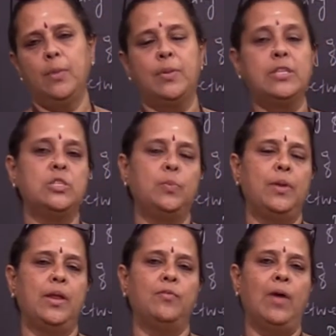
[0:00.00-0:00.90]
principle
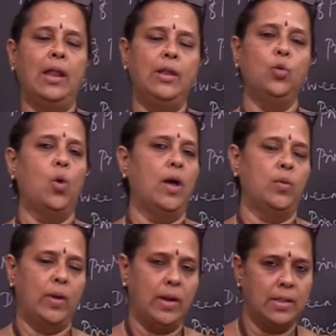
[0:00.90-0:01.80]
and value are
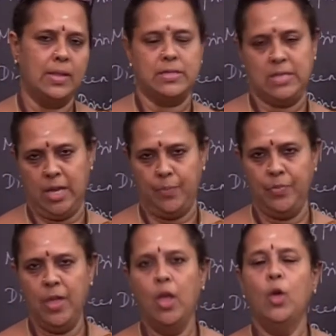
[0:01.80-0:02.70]
one and the same.